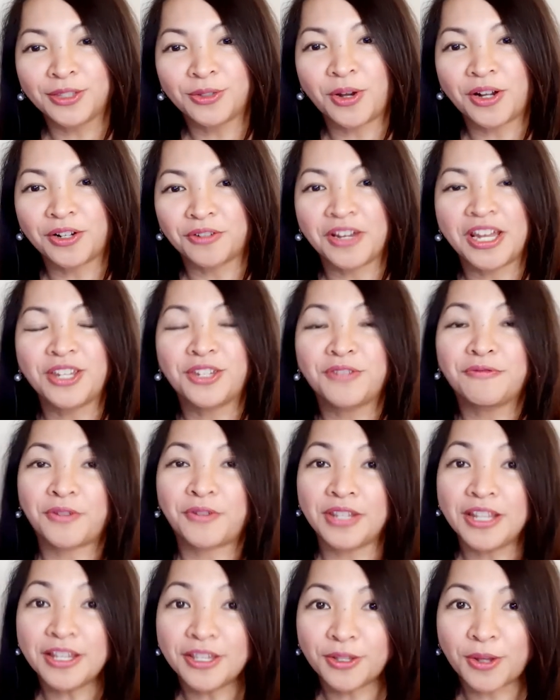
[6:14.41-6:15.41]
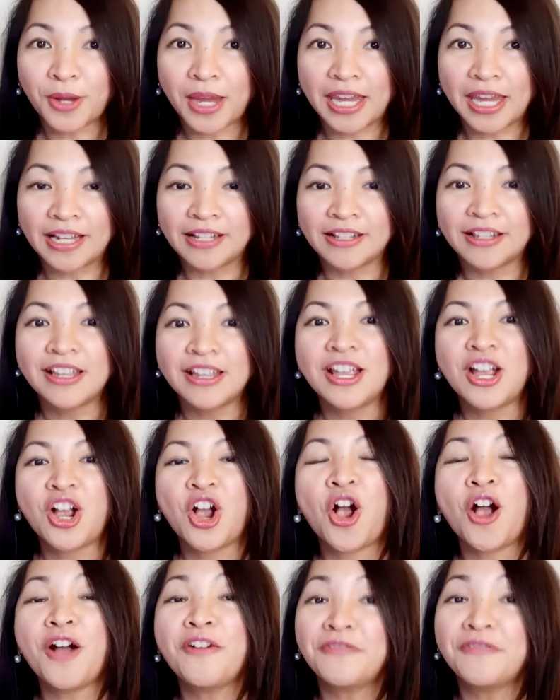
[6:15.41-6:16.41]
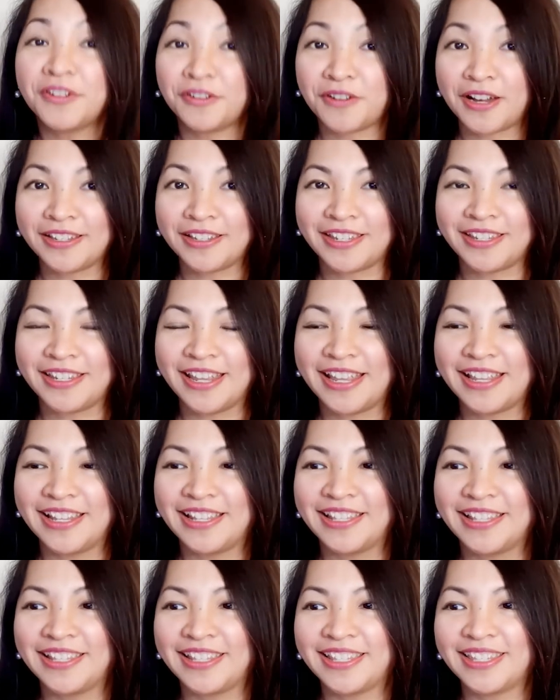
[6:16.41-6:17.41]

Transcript: to arrange for the sale of a residence.